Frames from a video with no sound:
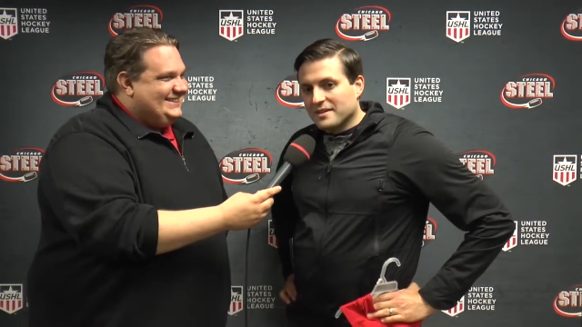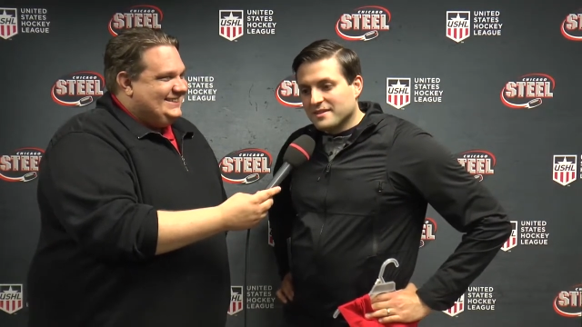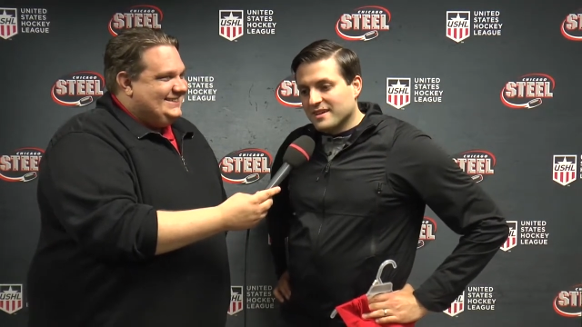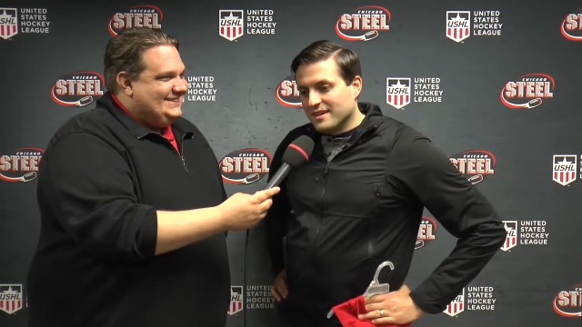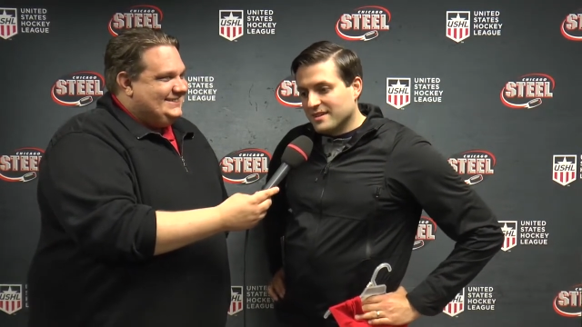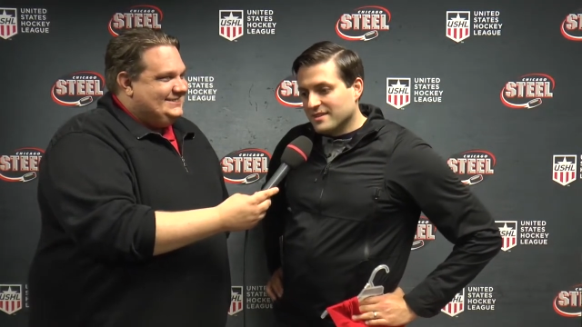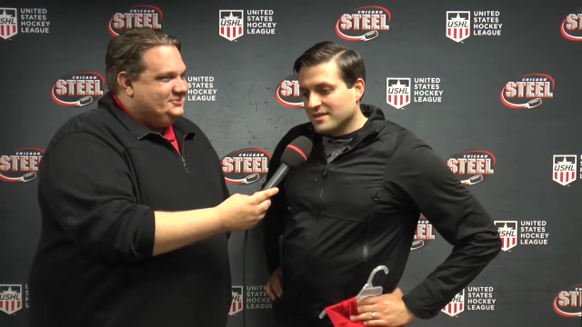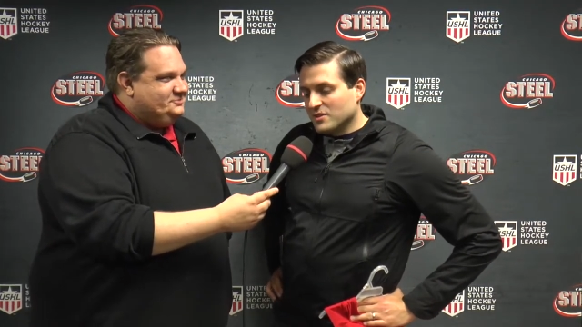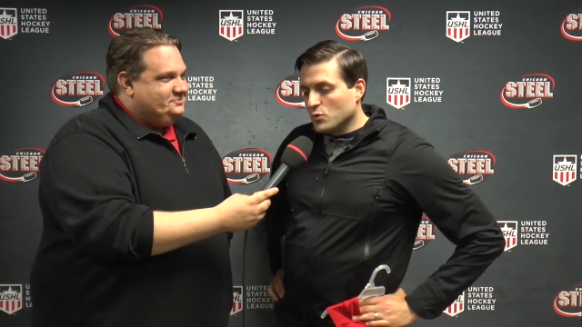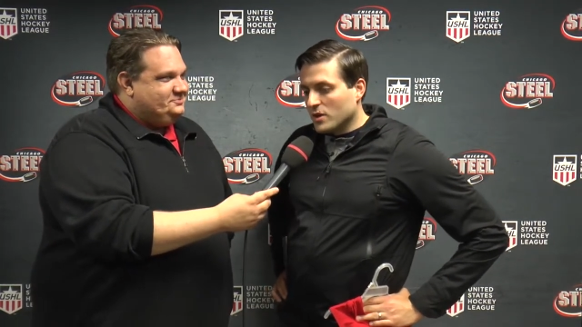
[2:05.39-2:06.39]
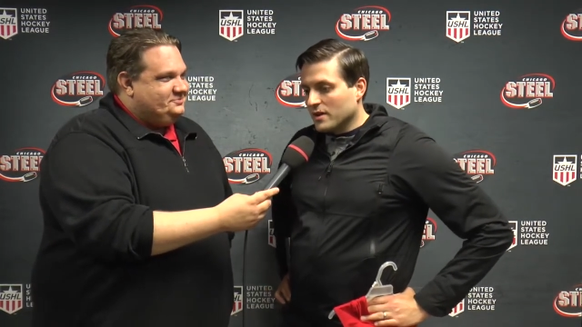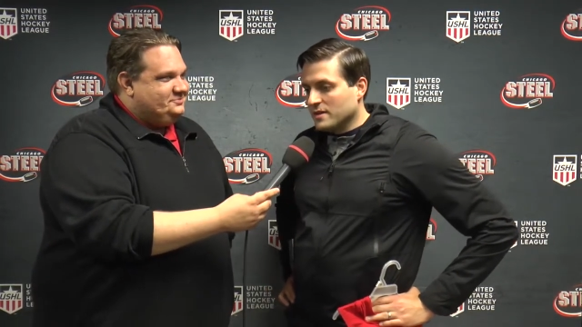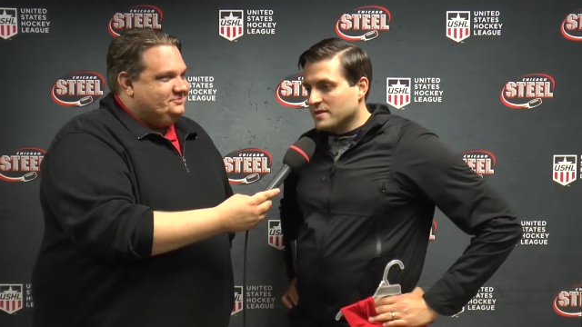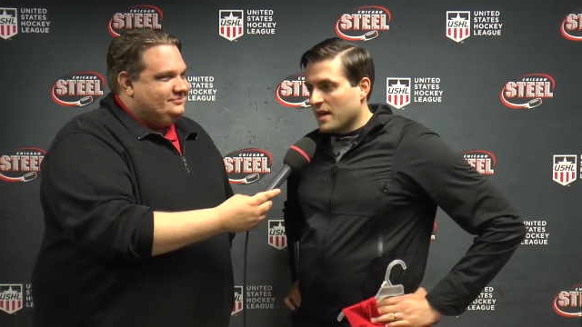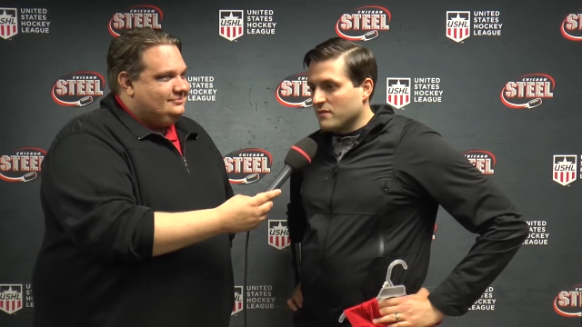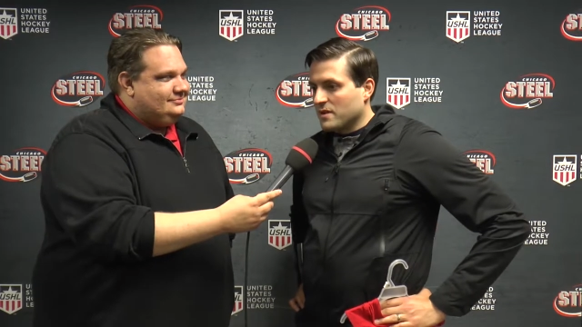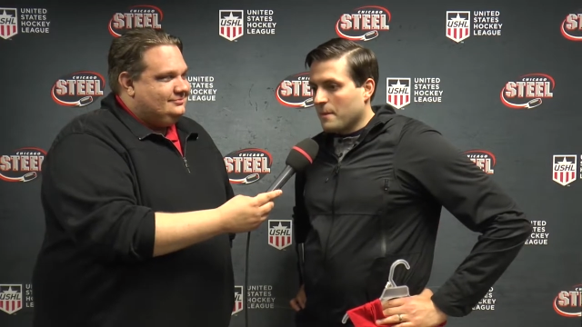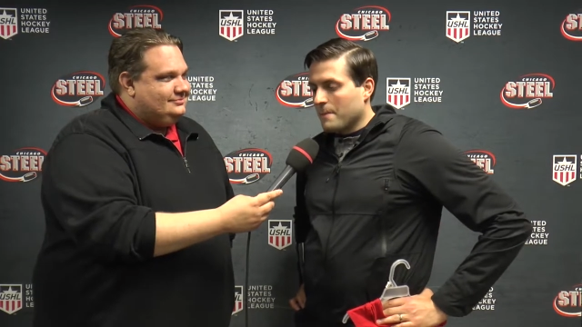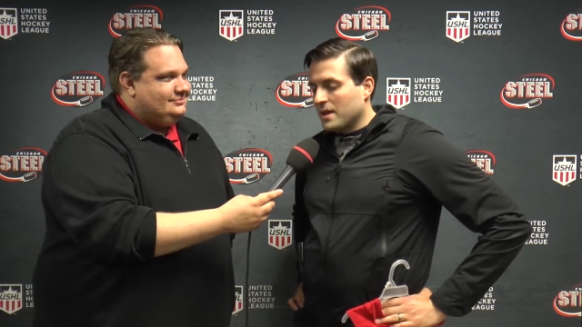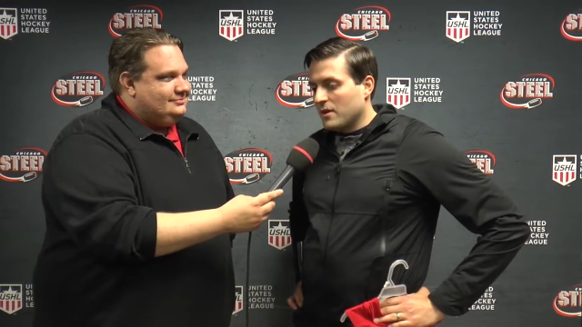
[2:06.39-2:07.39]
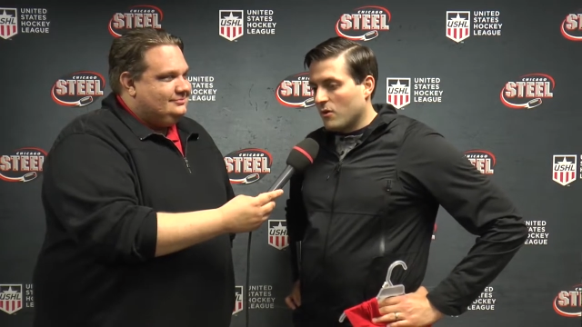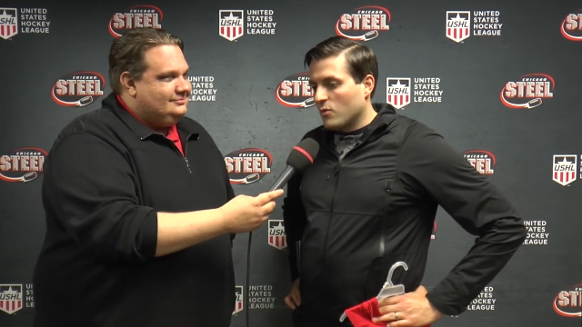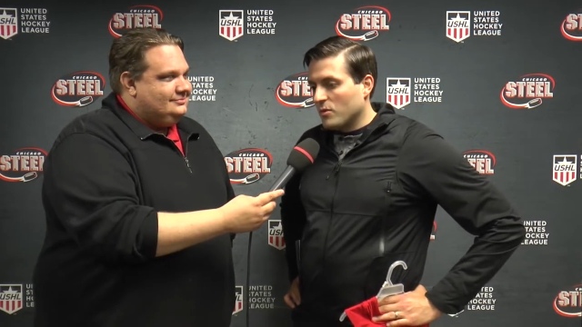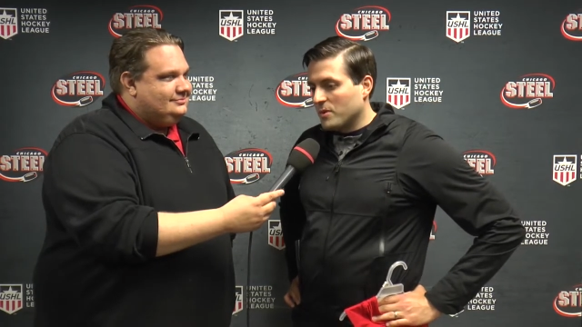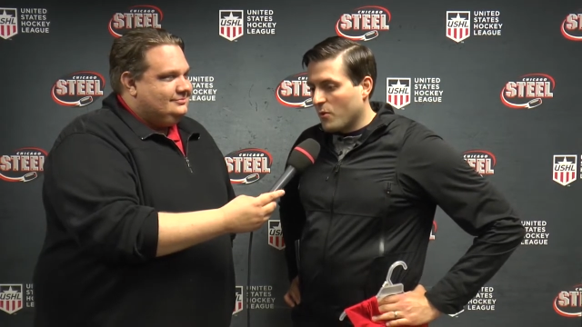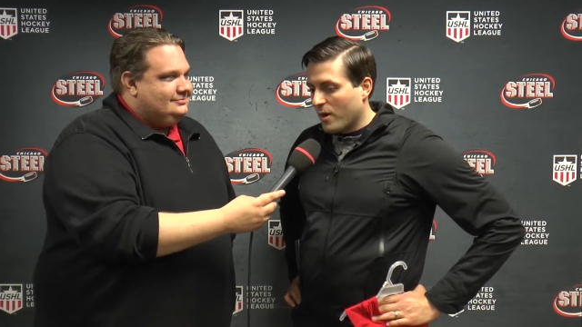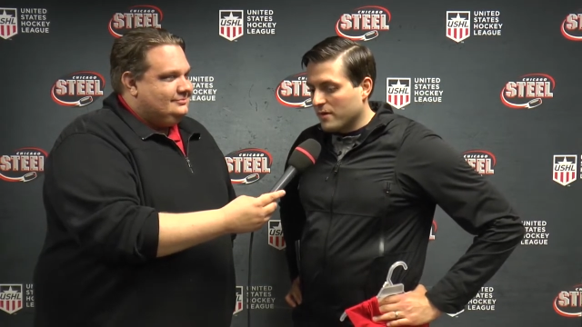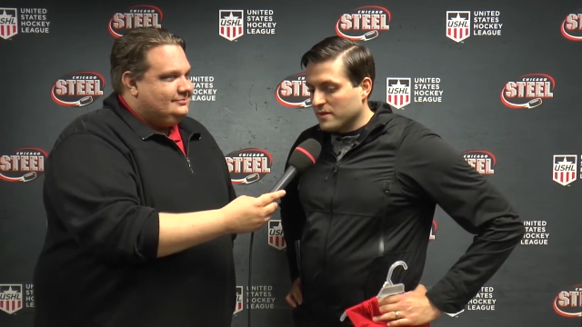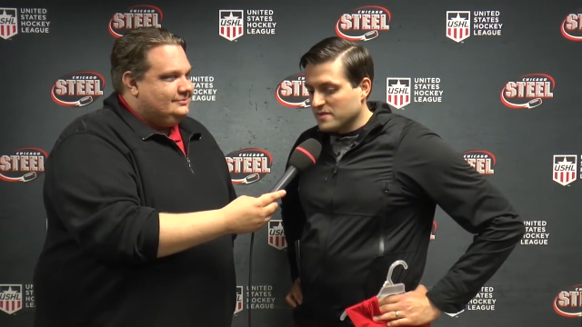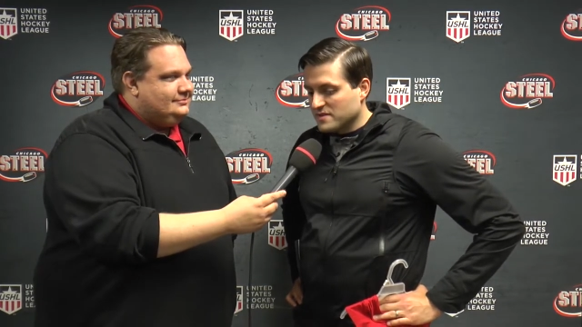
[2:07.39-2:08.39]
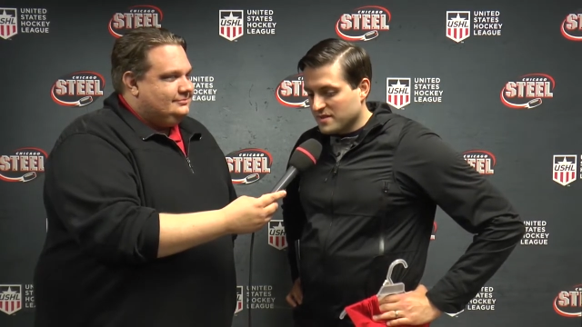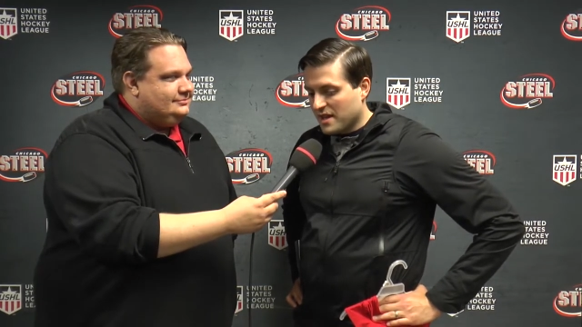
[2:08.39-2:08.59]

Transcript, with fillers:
Speaker 1: Uh, Luca David Mannino will be wearing this.